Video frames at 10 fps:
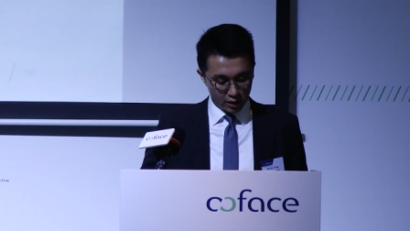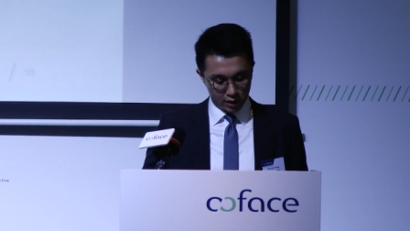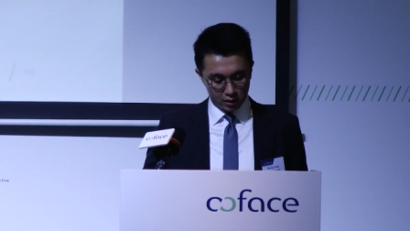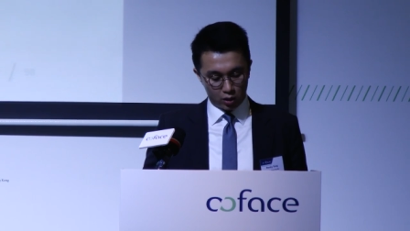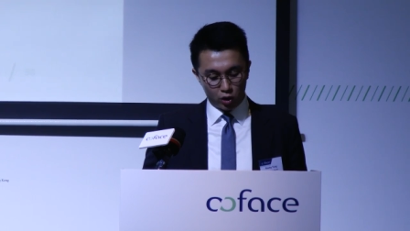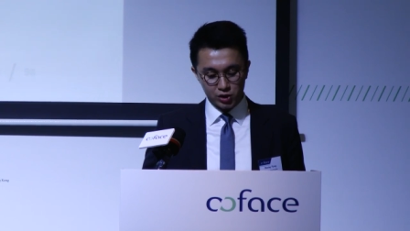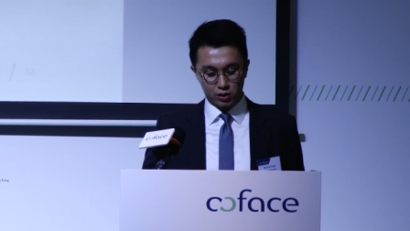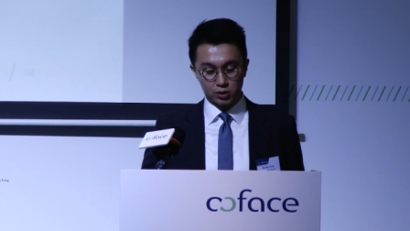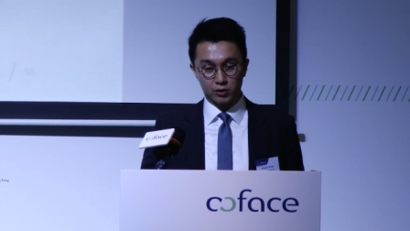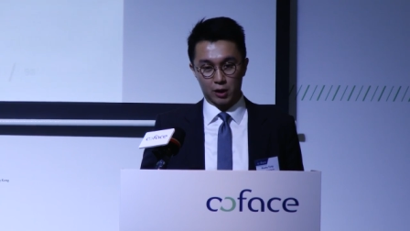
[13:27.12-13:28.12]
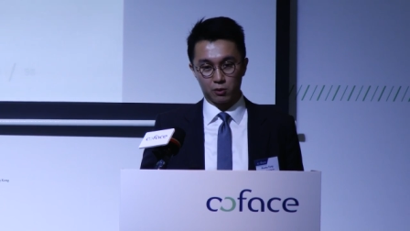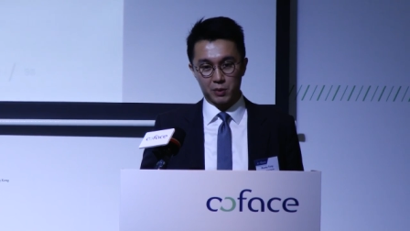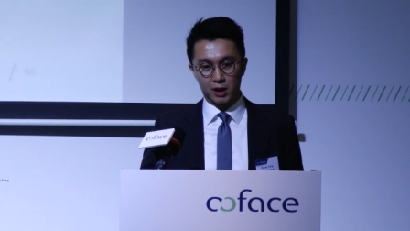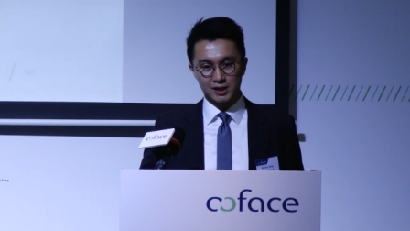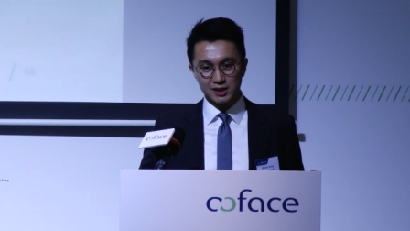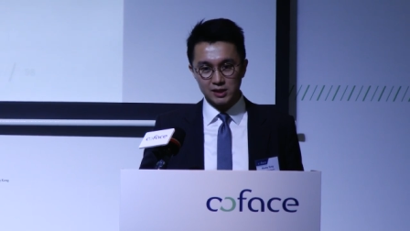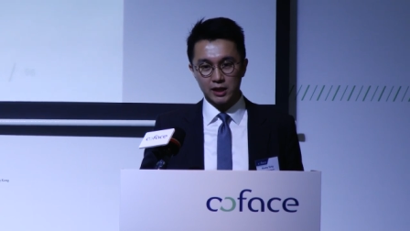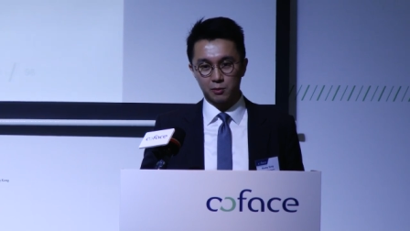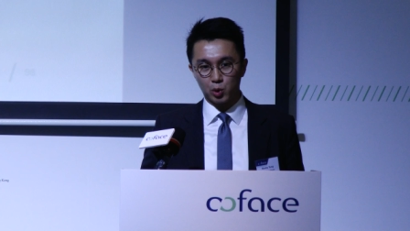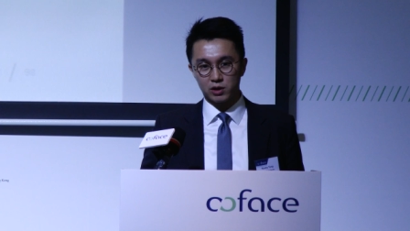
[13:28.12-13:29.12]
And also, you know, there will be a
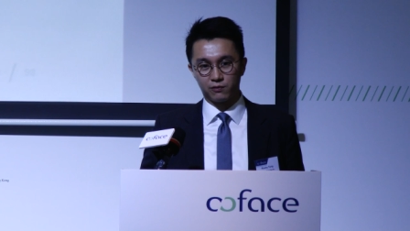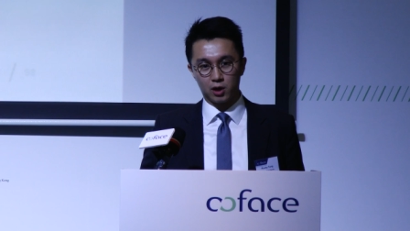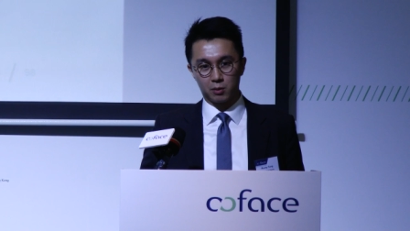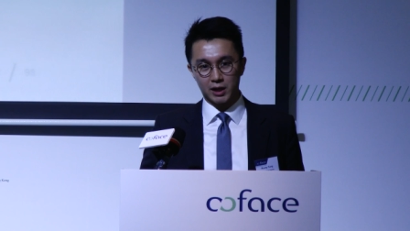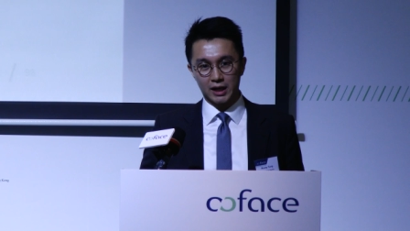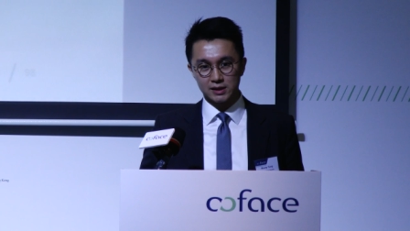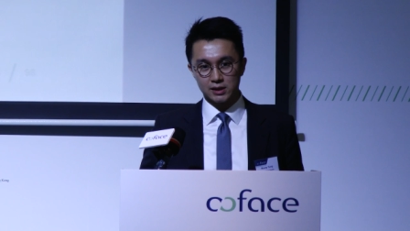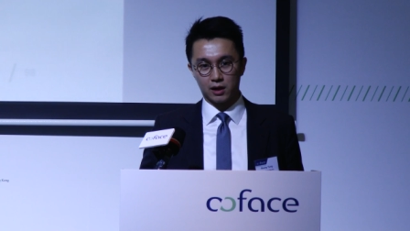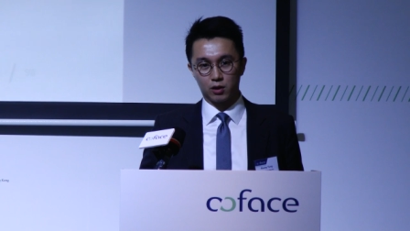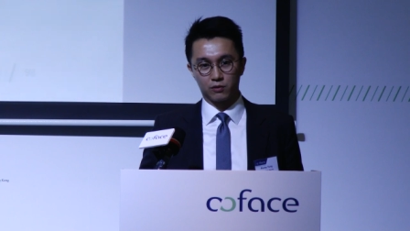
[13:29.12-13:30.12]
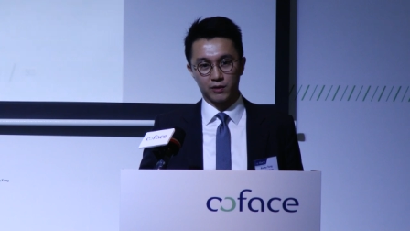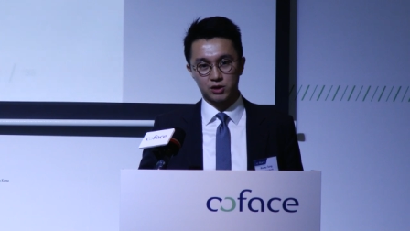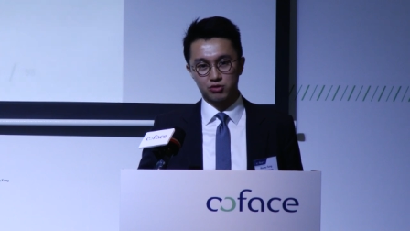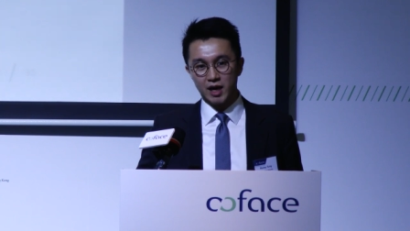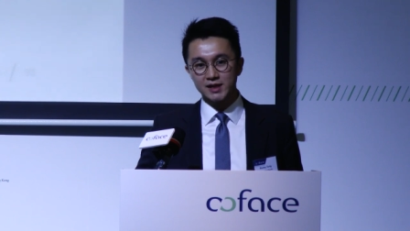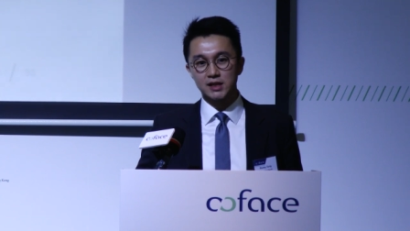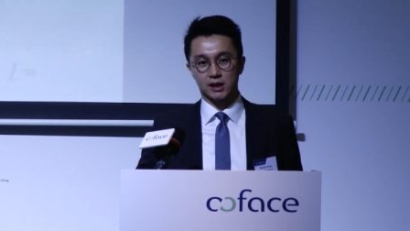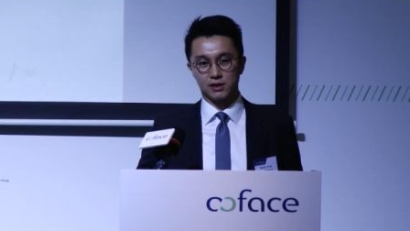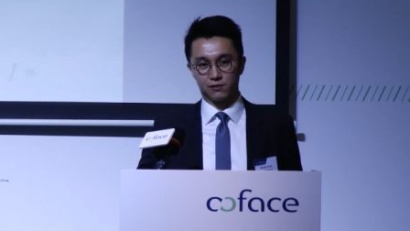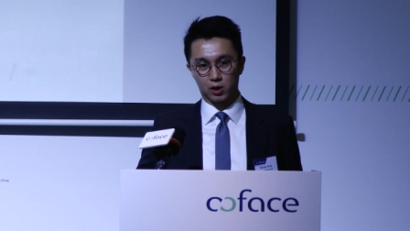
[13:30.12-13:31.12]
sustainable development instead of a
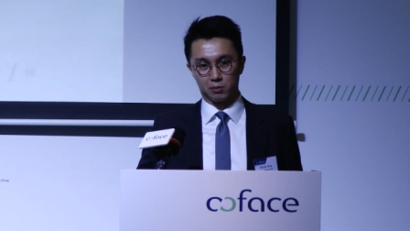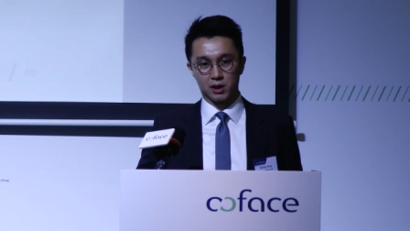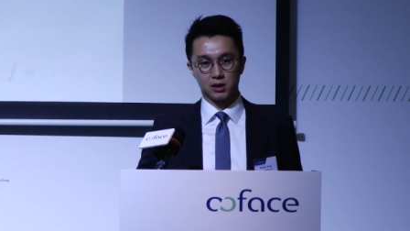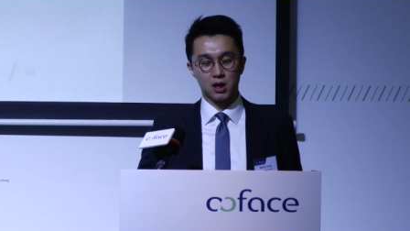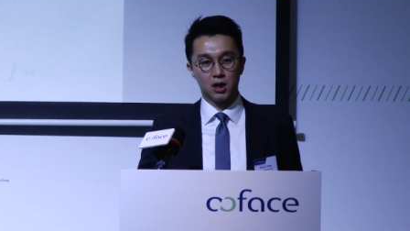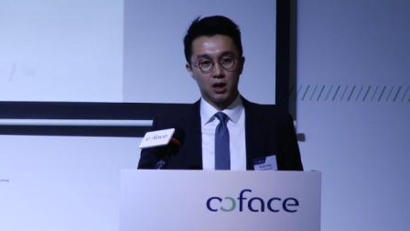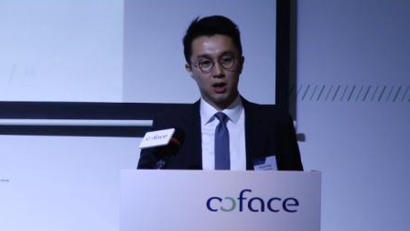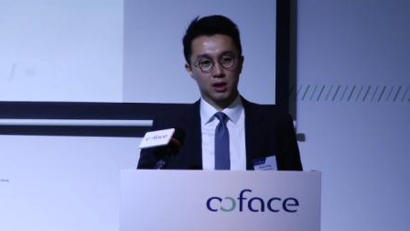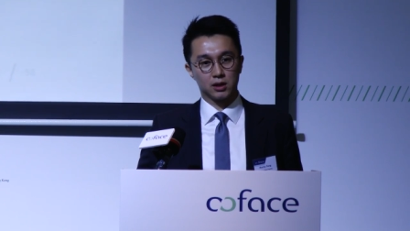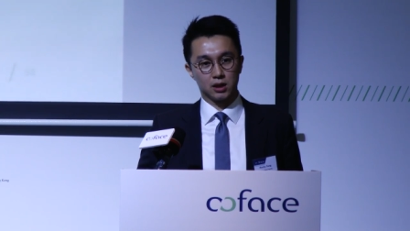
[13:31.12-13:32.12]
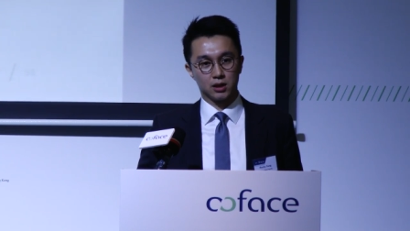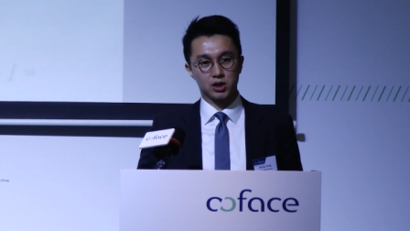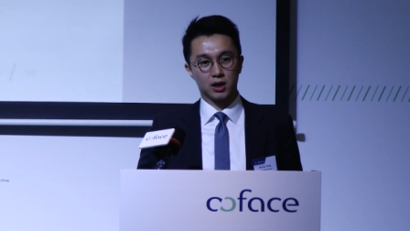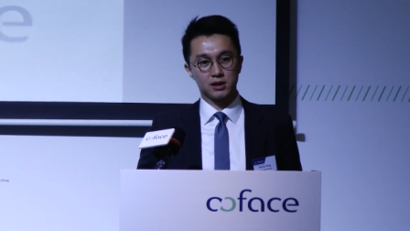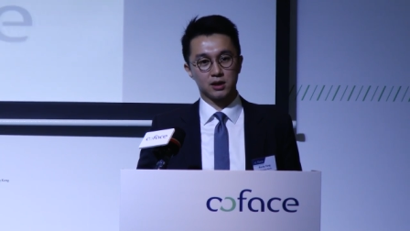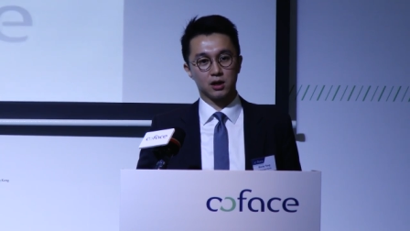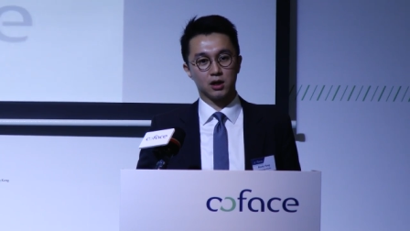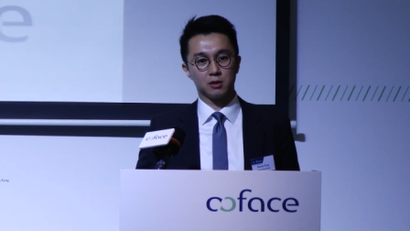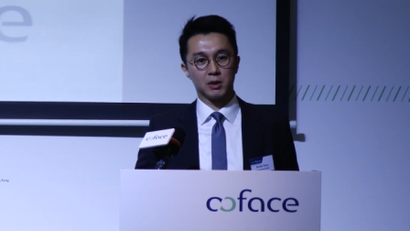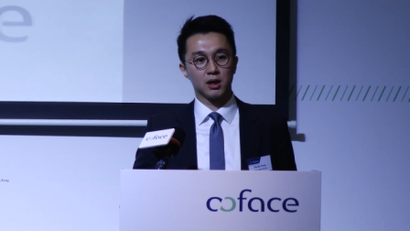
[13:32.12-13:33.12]
drastic development uh, in, in the Chinese
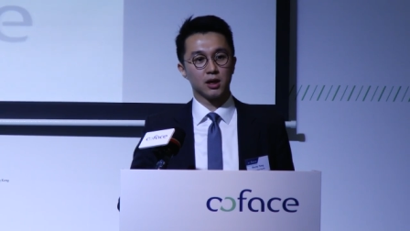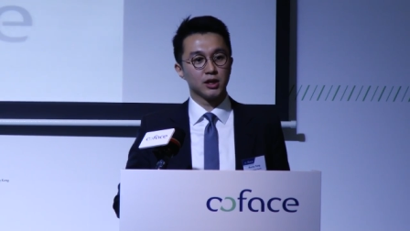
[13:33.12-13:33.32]
economy.